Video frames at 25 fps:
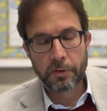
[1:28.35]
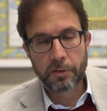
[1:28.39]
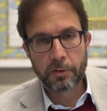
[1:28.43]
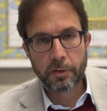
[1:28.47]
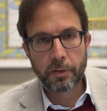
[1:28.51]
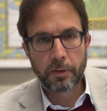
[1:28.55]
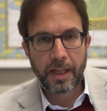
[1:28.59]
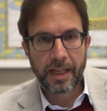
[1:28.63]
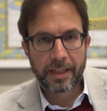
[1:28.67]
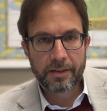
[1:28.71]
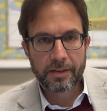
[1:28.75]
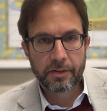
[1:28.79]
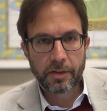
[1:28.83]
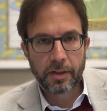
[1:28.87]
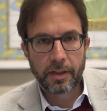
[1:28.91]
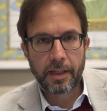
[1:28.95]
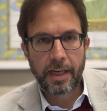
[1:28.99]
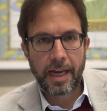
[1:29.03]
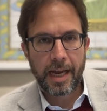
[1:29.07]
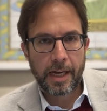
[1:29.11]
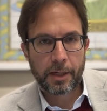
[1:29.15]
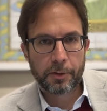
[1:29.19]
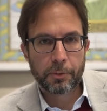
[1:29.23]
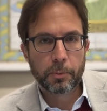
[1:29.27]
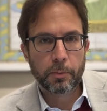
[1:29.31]
So that's
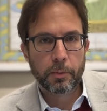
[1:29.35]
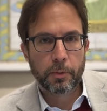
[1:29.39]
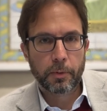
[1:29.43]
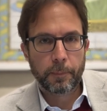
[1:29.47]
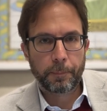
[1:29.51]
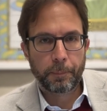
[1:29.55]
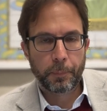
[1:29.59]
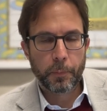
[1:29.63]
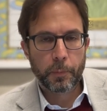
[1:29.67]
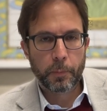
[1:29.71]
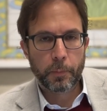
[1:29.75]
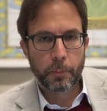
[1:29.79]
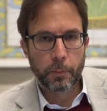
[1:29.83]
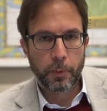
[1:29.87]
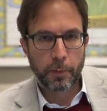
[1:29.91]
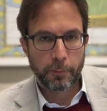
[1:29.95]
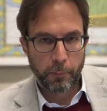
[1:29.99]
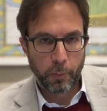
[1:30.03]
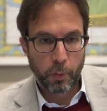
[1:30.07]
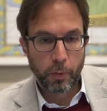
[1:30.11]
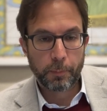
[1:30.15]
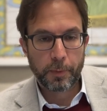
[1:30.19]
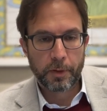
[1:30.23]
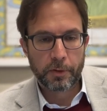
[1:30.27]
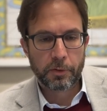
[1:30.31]
the actual
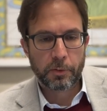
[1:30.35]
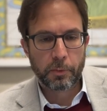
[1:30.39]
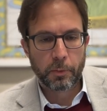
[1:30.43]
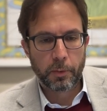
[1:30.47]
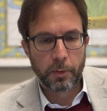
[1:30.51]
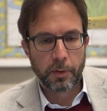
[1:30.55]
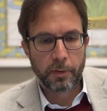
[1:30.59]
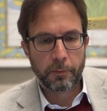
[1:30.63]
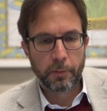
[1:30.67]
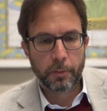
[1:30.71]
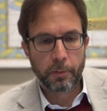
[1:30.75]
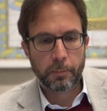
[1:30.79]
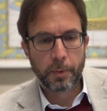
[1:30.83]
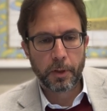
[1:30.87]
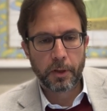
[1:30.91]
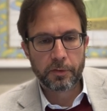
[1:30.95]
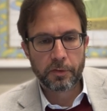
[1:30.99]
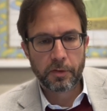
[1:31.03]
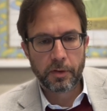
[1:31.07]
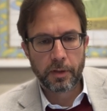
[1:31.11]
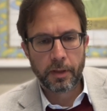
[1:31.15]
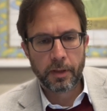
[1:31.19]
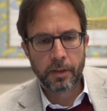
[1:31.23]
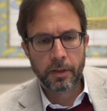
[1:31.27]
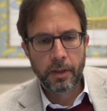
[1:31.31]
reformist story for
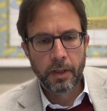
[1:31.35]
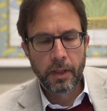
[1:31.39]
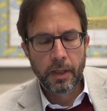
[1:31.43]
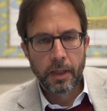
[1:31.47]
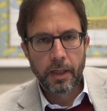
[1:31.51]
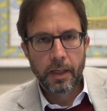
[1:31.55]
Bosnia.